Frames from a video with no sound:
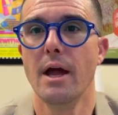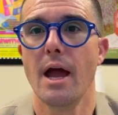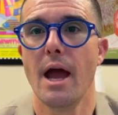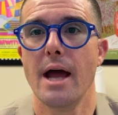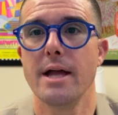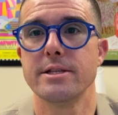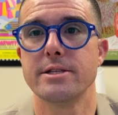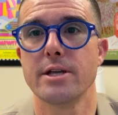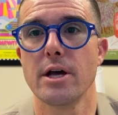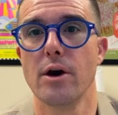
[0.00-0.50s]

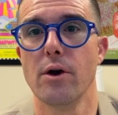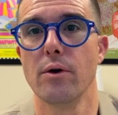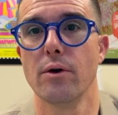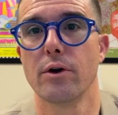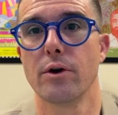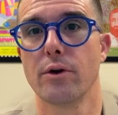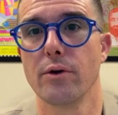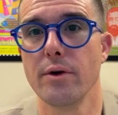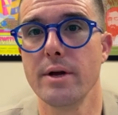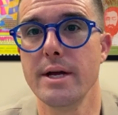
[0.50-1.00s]
And so
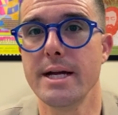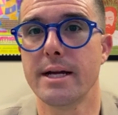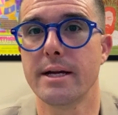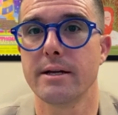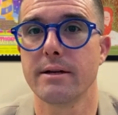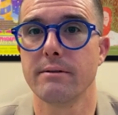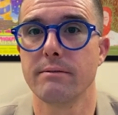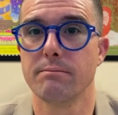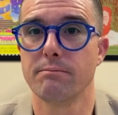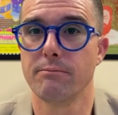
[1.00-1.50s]

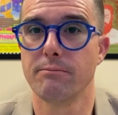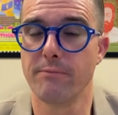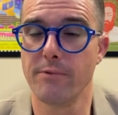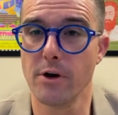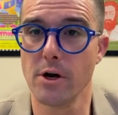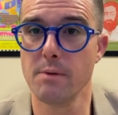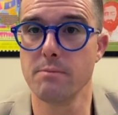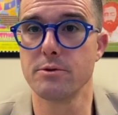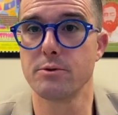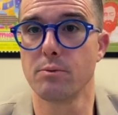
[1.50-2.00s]
Greek
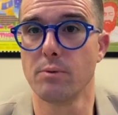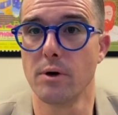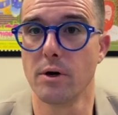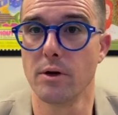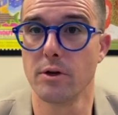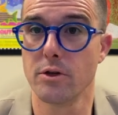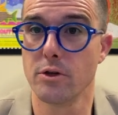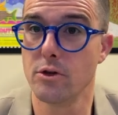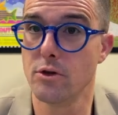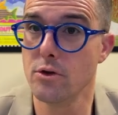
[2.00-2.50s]
verbs
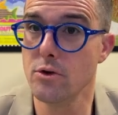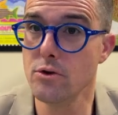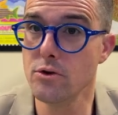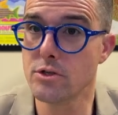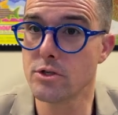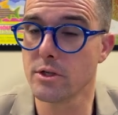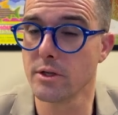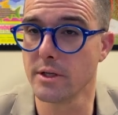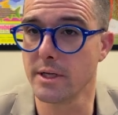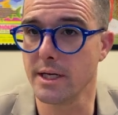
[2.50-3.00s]
will
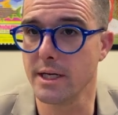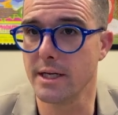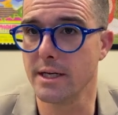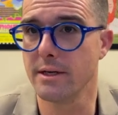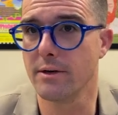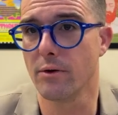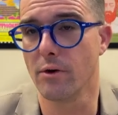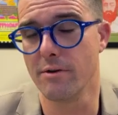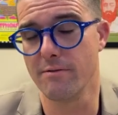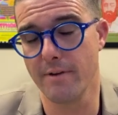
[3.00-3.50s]
usually
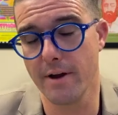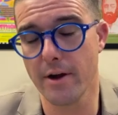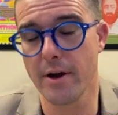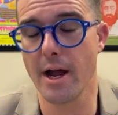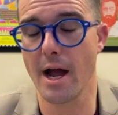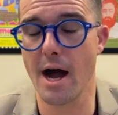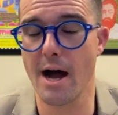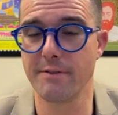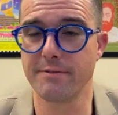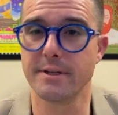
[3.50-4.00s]
or very
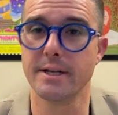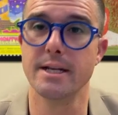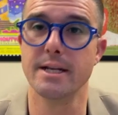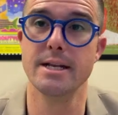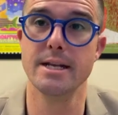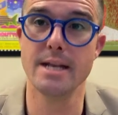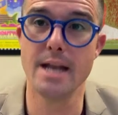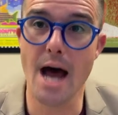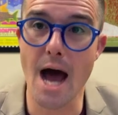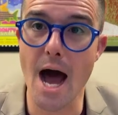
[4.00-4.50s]

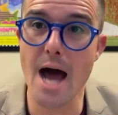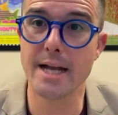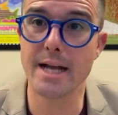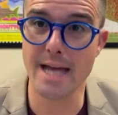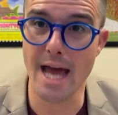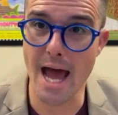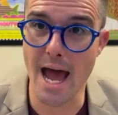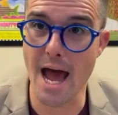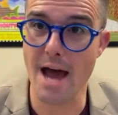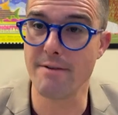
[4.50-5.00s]
often not
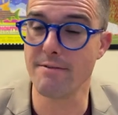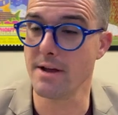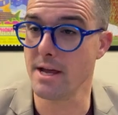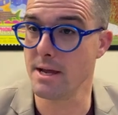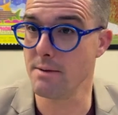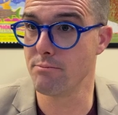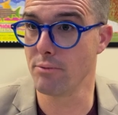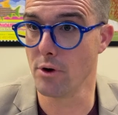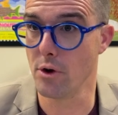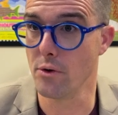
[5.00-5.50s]
have
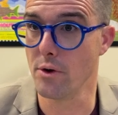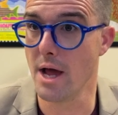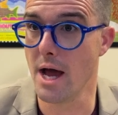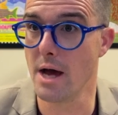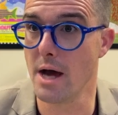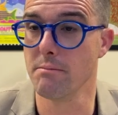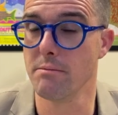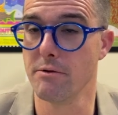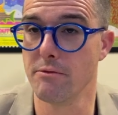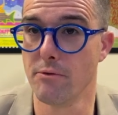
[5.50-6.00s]
a
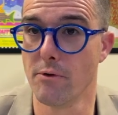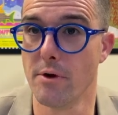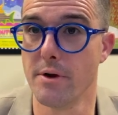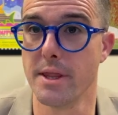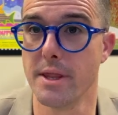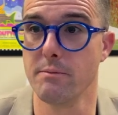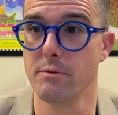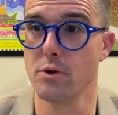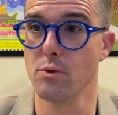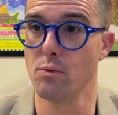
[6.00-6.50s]
pronoun before
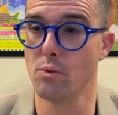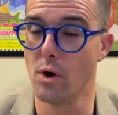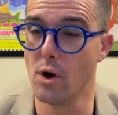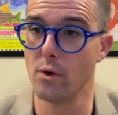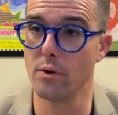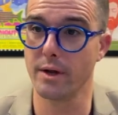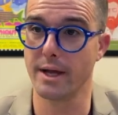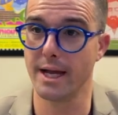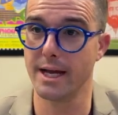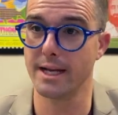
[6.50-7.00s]
them. You
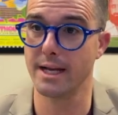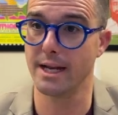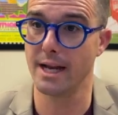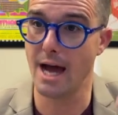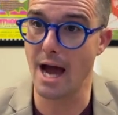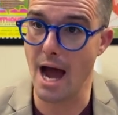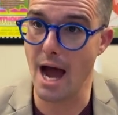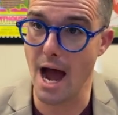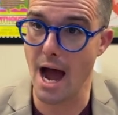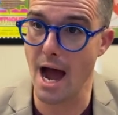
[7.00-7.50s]
won't get an
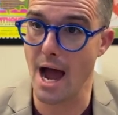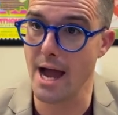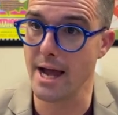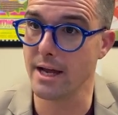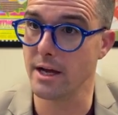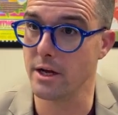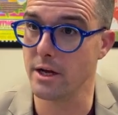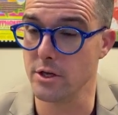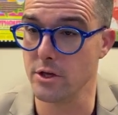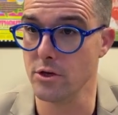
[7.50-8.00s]

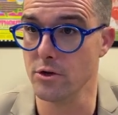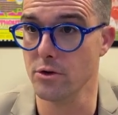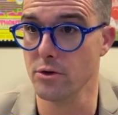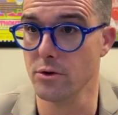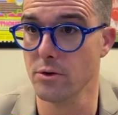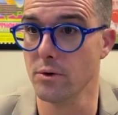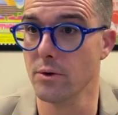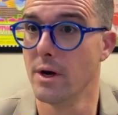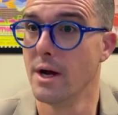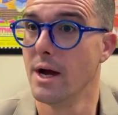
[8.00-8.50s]
I, a you,